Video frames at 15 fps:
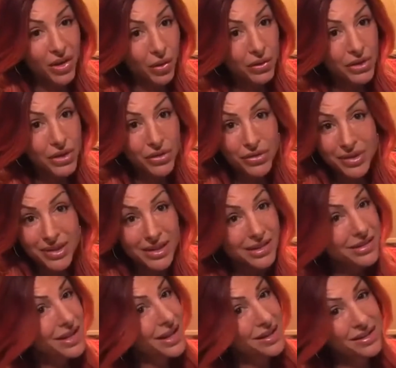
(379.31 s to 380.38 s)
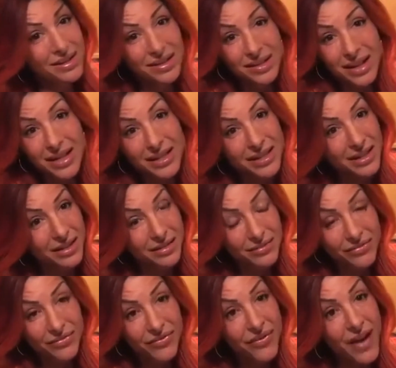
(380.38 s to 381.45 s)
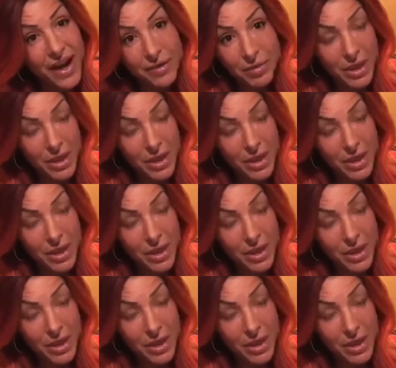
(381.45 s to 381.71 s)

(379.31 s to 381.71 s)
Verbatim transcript: go-tos, and it takes less than five